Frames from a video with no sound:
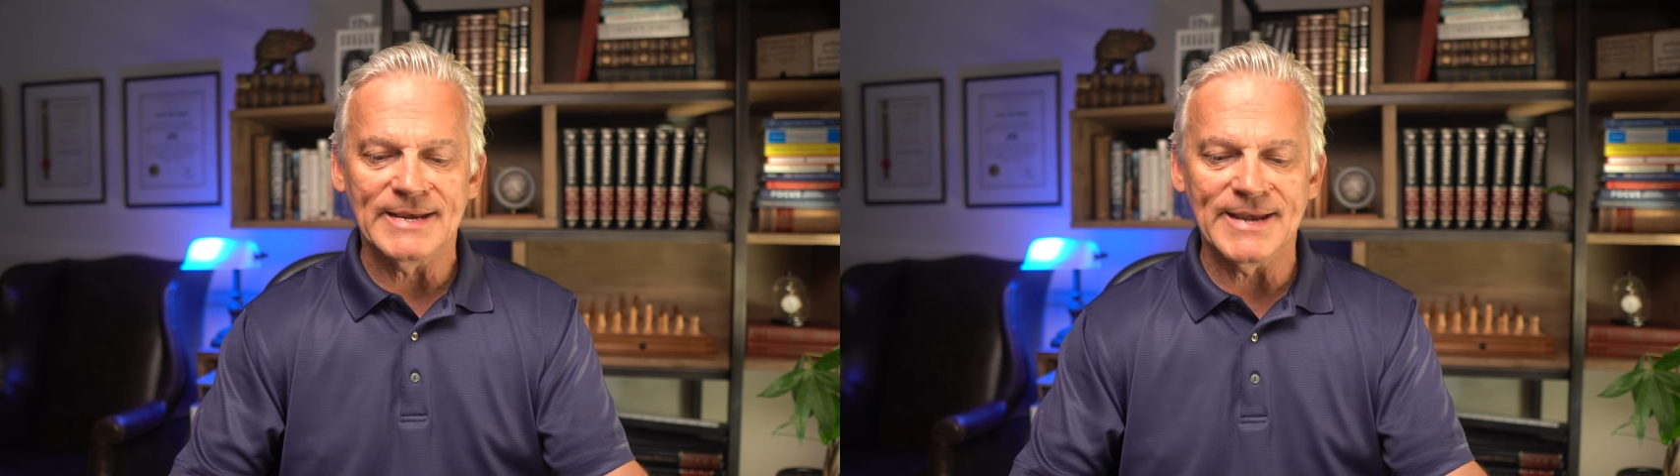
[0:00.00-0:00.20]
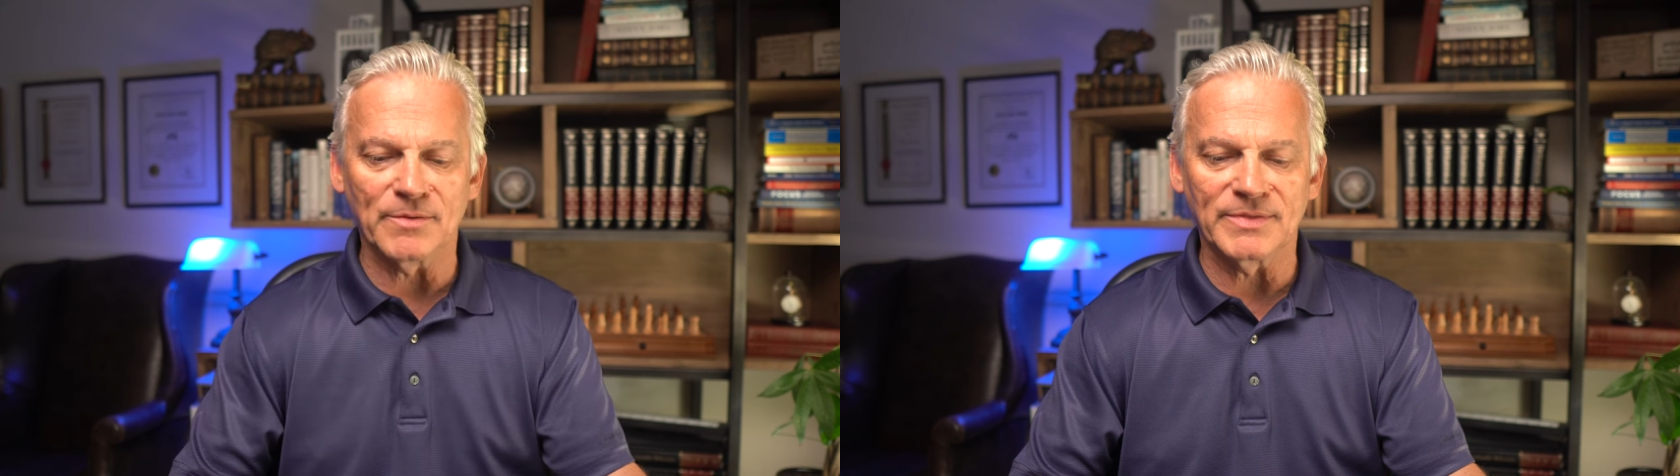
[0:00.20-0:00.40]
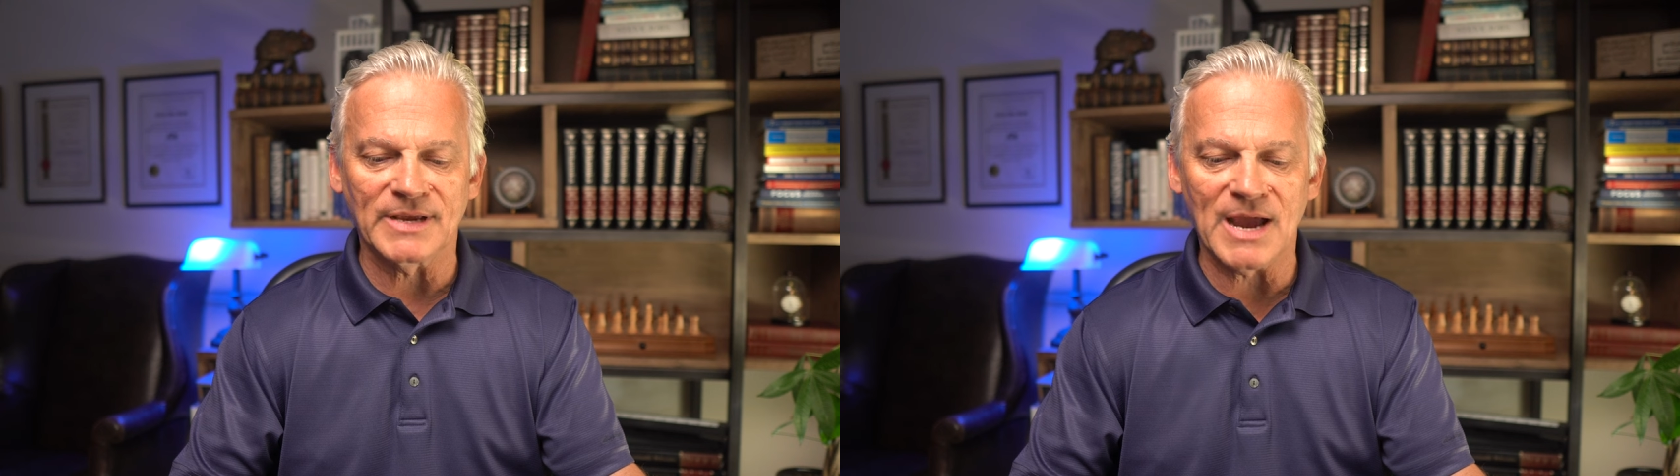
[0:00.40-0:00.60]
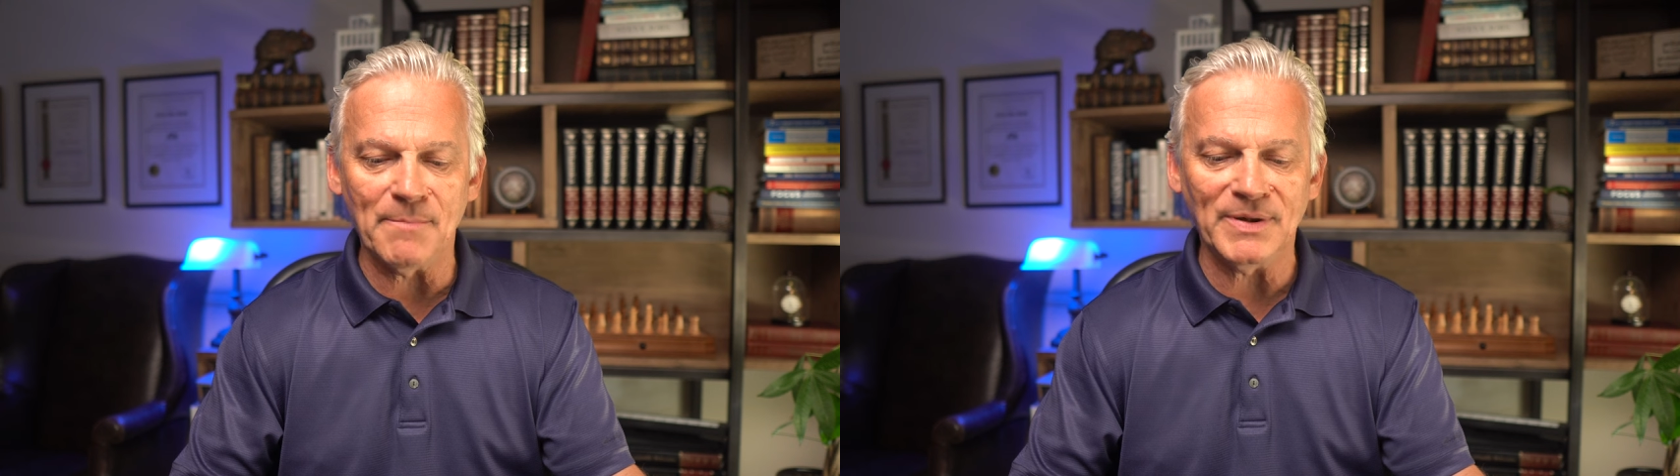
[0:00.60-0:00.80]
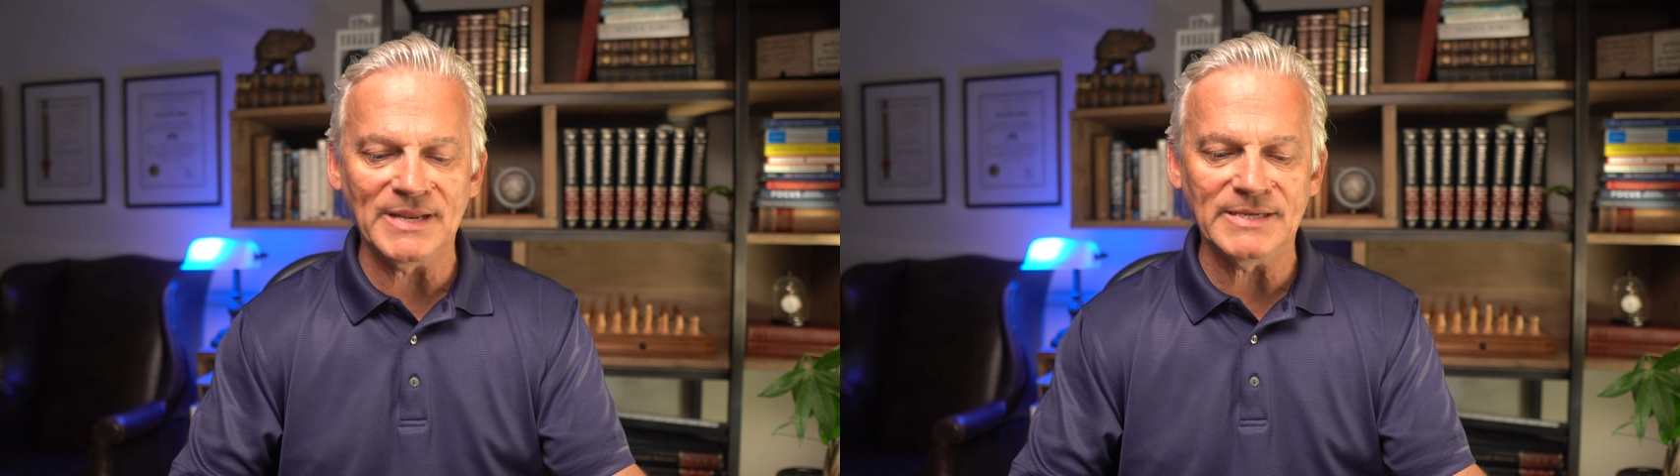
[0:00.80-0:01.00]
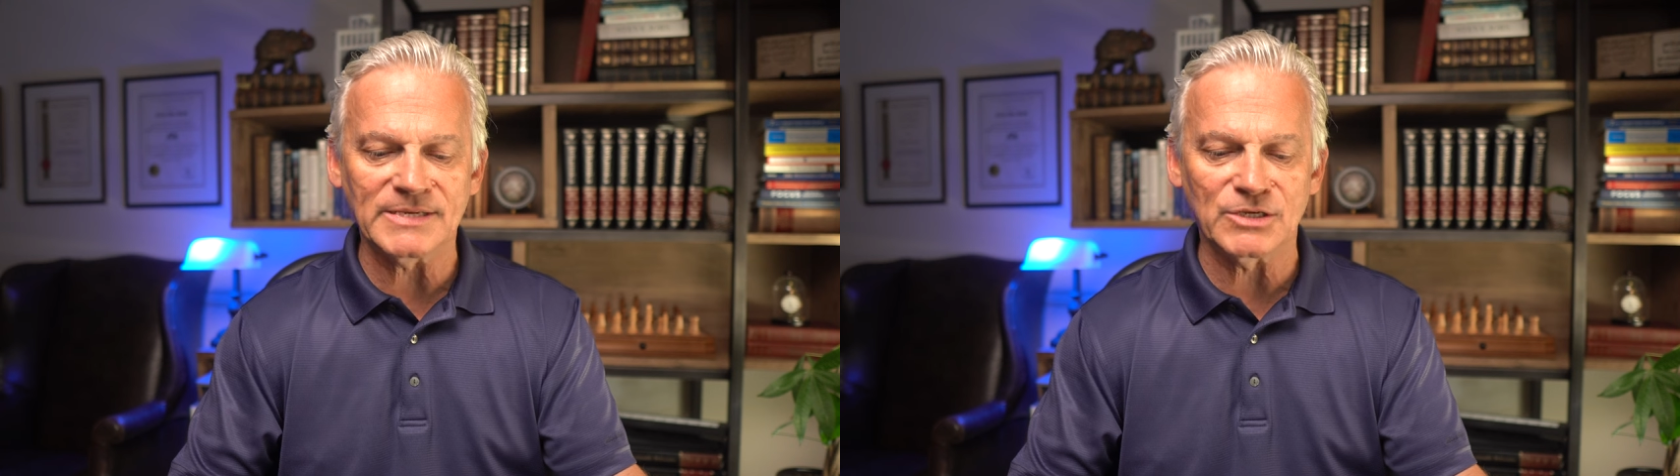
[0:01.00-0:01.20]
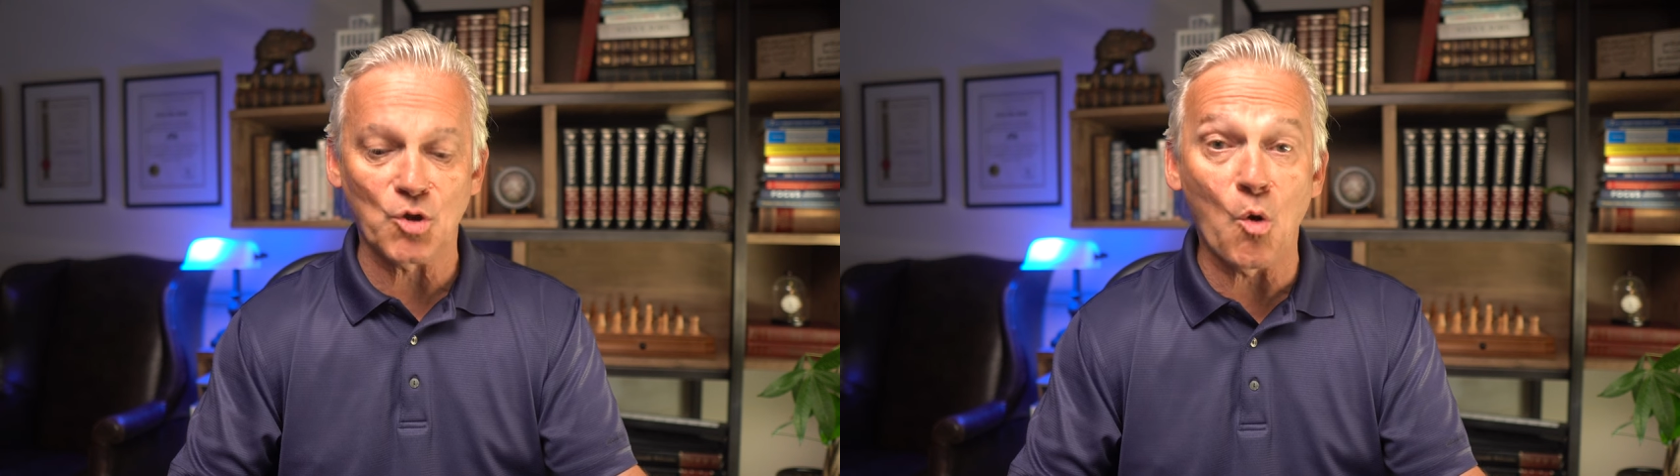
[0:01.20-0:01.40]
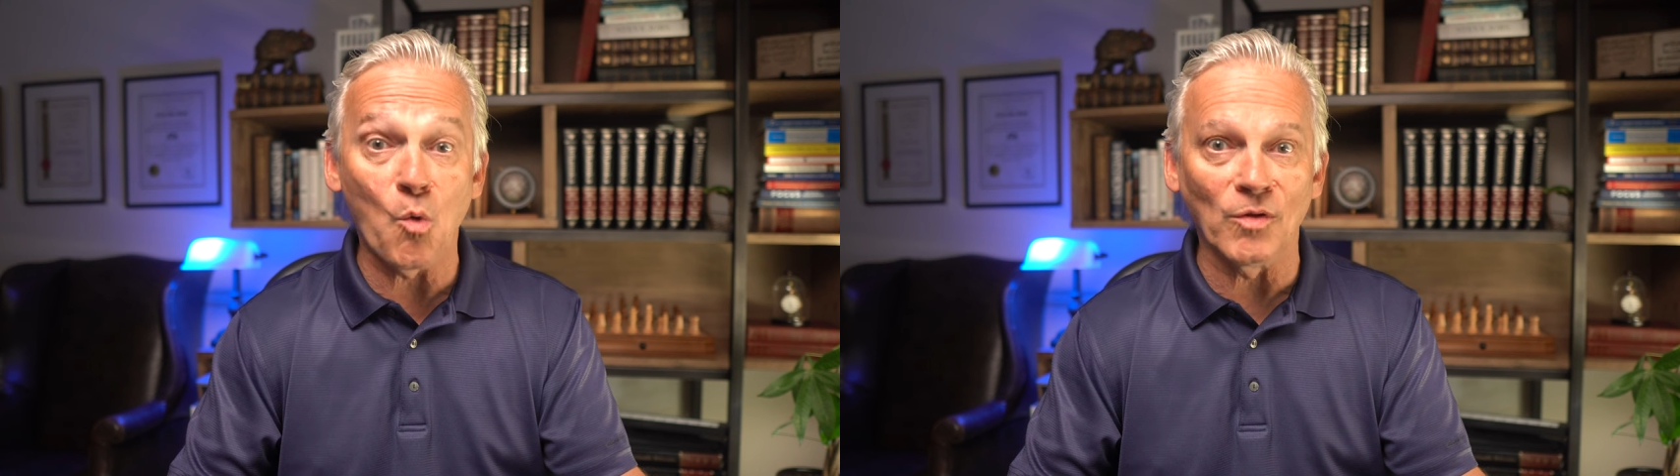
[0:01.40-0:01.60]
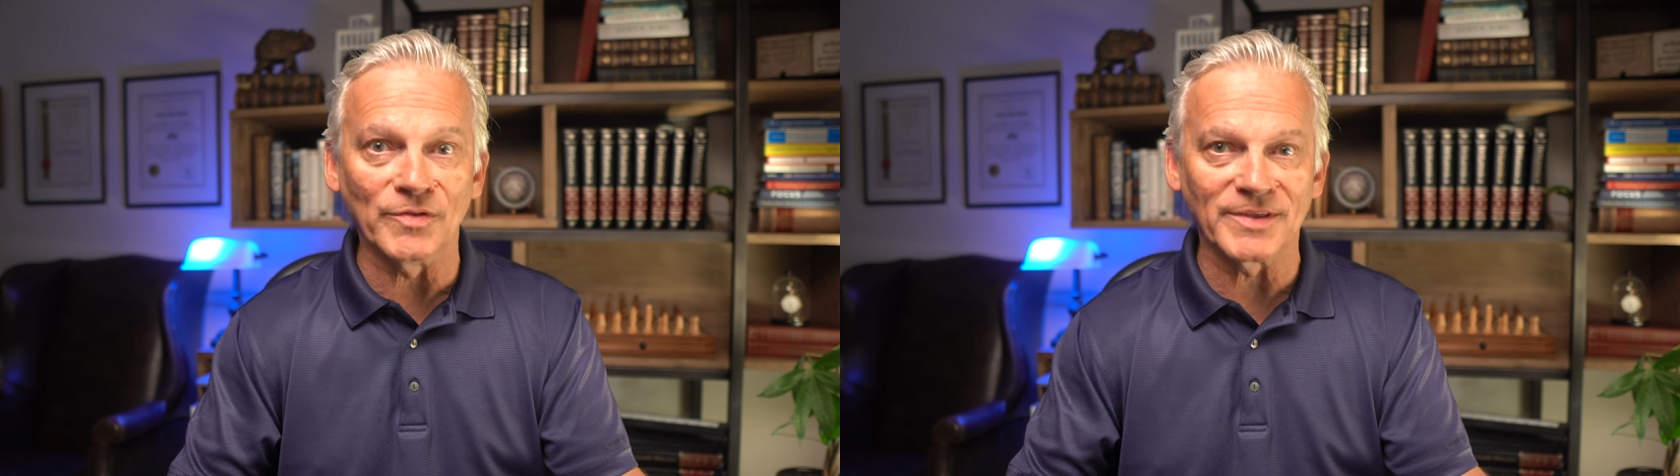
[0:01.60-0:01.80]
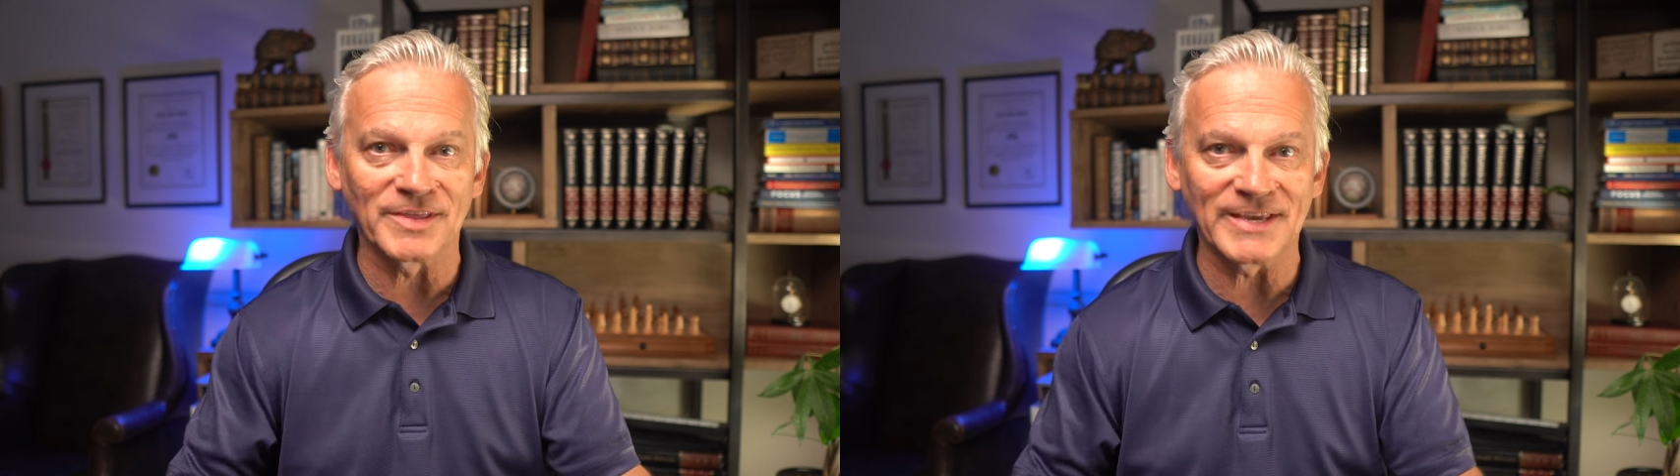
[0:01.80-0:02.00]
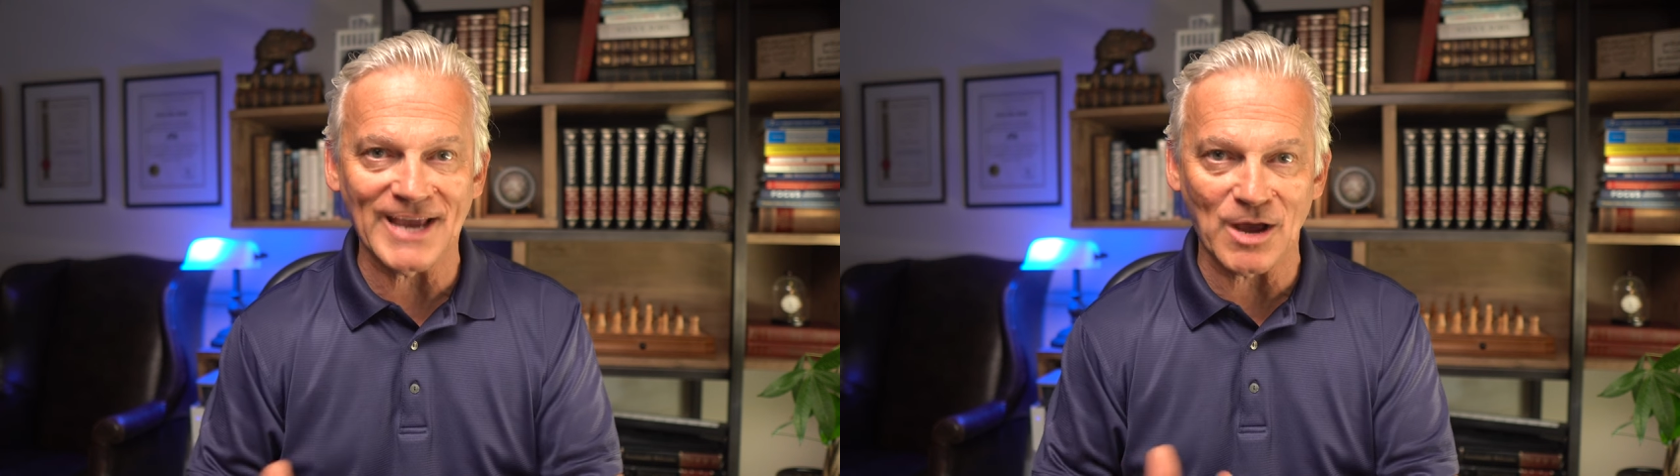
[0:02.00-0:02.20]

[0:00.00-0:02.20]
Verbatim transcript: Now, the companies told the